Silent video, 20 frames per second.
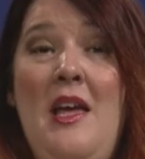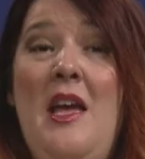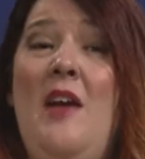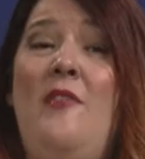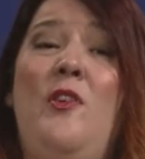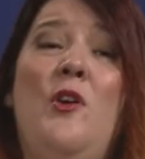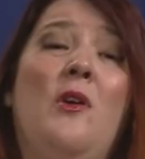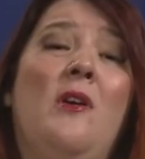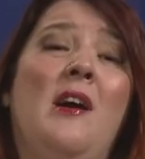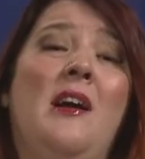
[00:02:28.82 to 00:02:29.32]

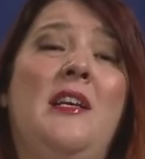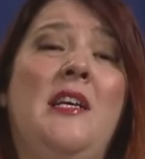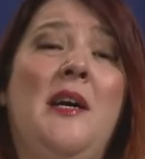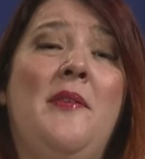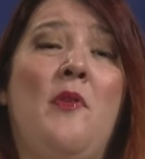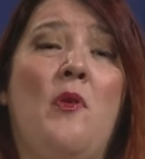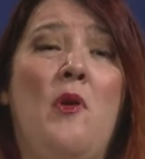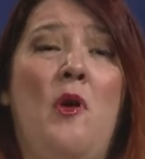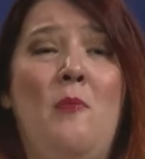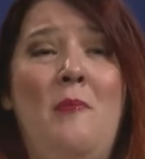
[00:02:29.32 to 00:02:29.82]
If your idea
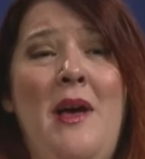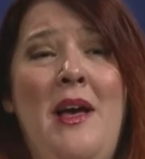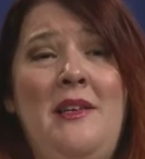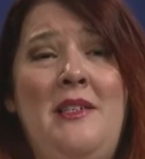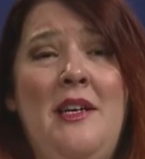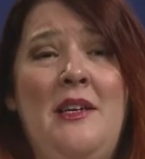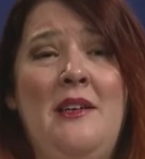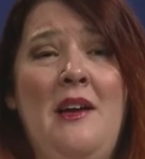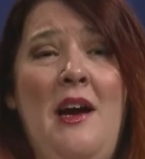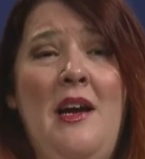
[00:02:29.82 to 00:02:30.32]
of a
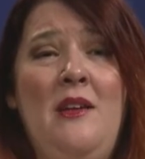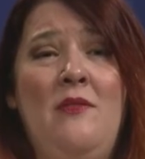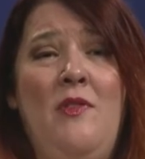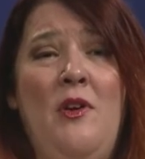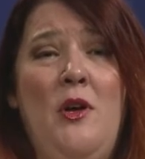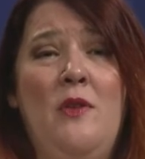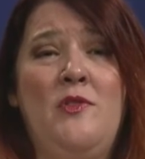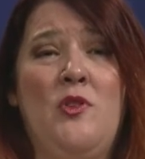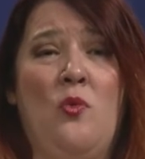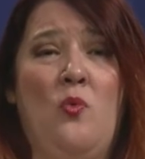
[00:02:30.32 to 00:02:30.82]
romantic night
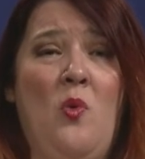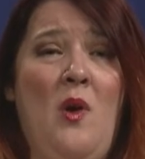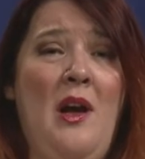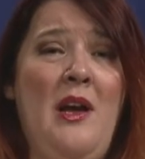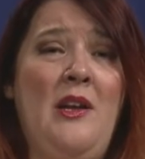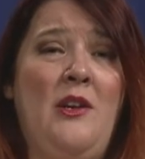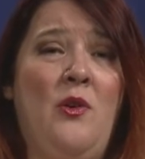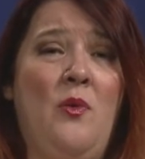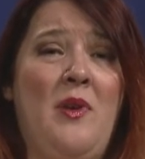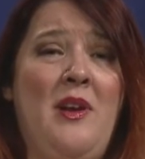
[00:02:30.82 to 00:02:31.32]
involves
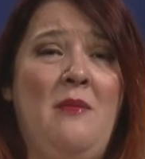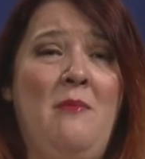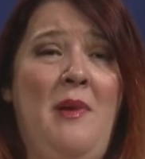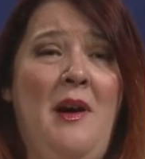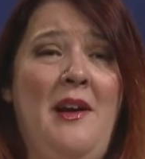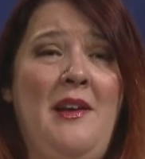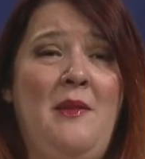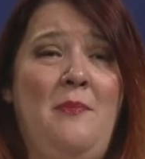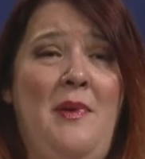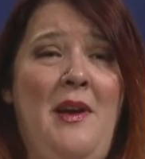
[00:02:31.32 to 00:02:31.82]
Orion green
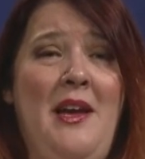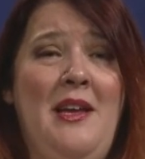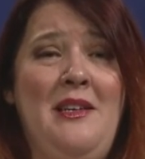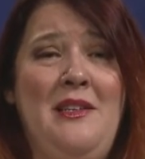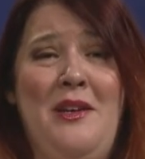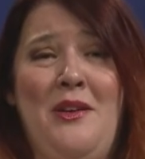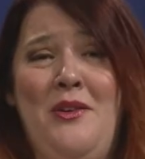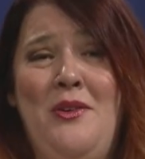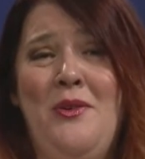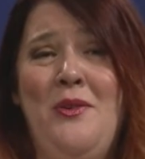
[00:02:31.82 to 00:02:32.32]
body paint
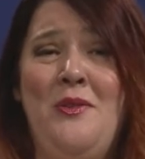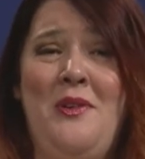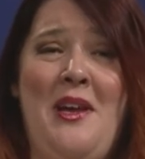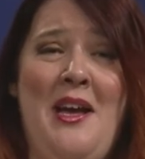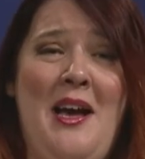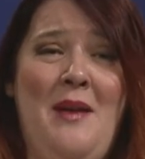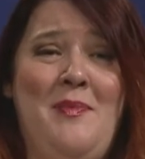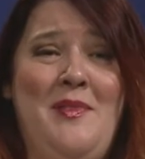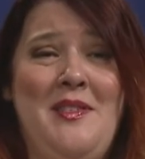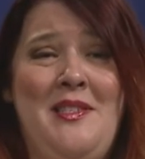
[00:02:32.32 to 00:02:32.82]
and a gold
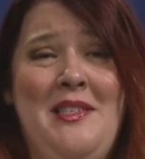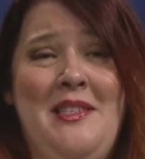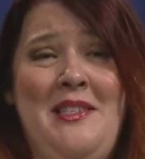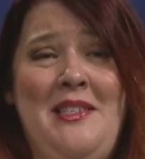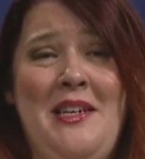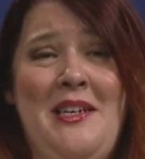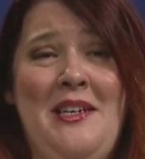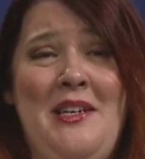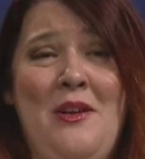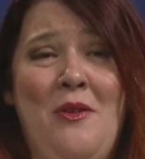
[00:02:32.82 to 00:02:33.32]
captain's
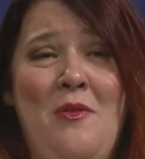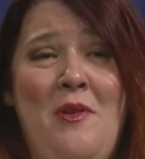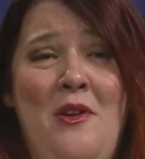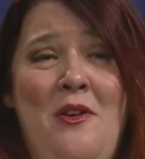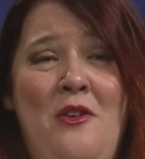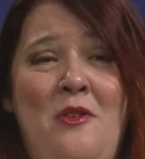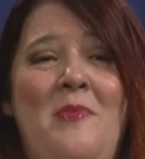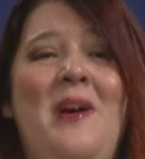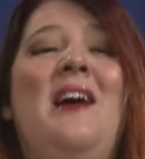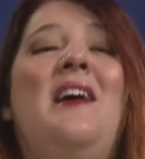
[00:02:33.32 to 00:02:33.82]
insignia
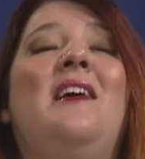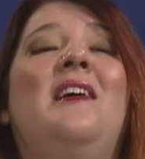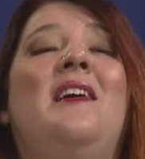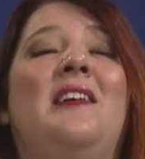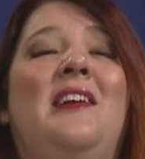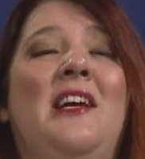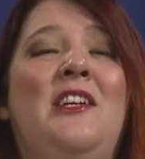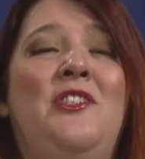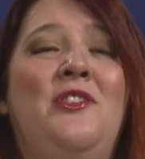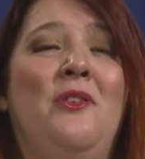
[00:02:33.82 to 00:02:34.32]
robe,
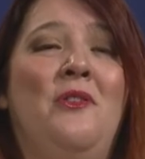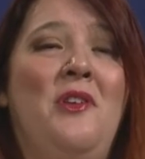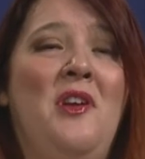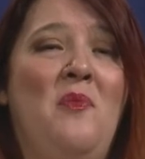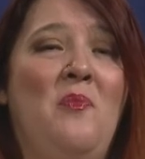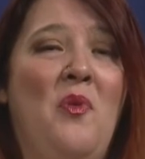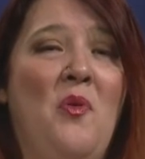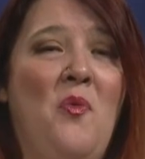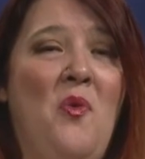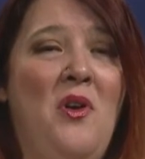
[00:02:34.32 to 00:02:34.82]
get your
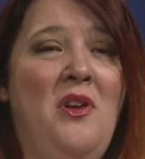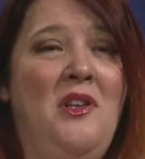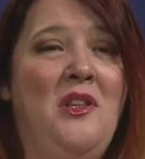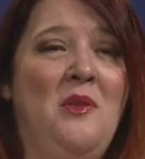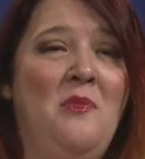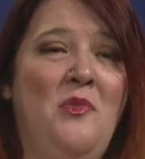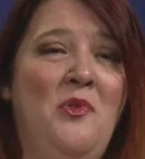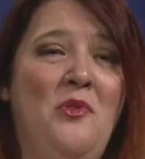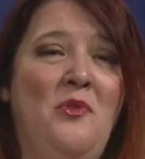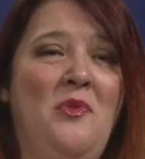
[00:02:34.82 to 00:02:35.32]
number 1 in
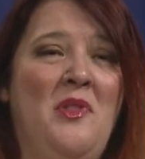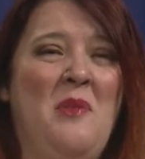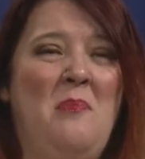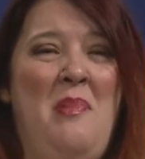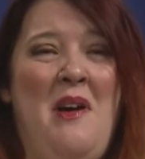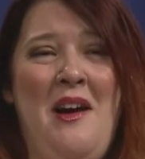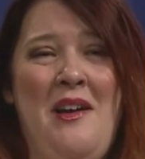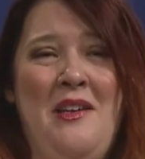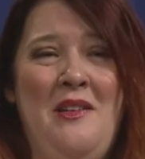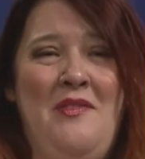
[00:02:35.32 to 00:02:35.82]
the mood with a
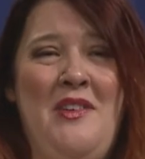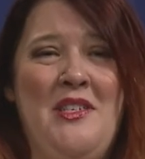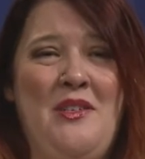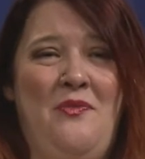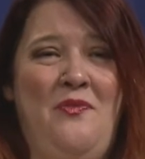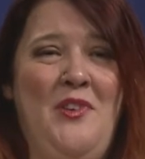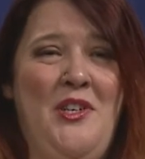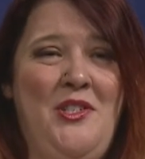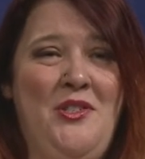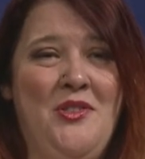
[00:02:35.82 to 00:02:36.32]
bottle of these
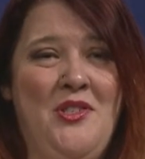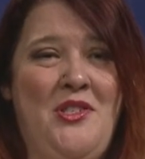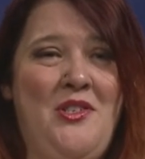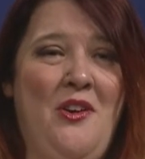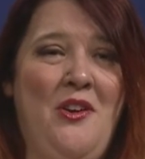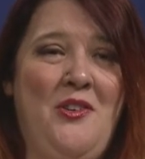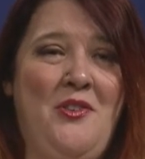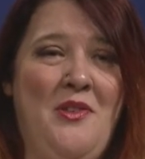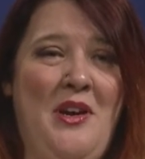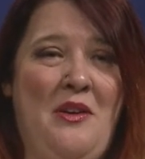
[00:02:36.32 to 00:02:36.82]
official
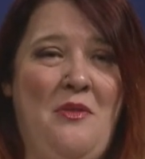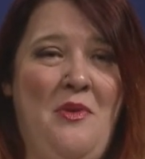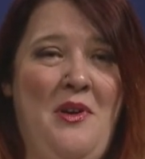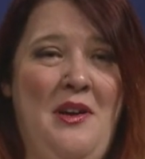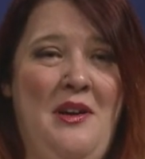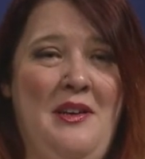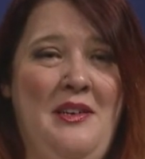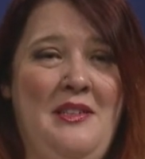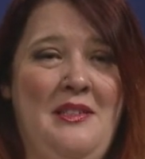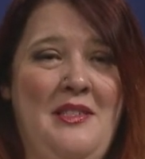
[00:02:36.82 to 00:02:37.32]
Star Trek
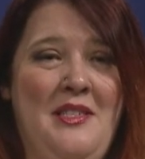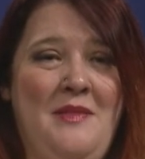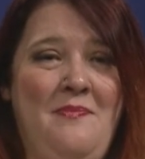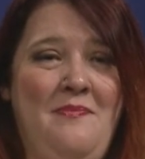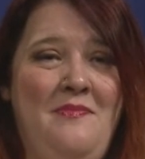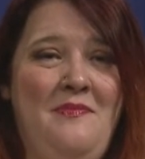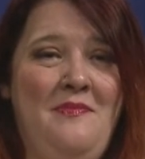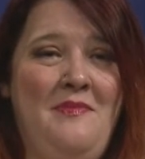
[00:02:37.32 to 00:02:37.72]
wines.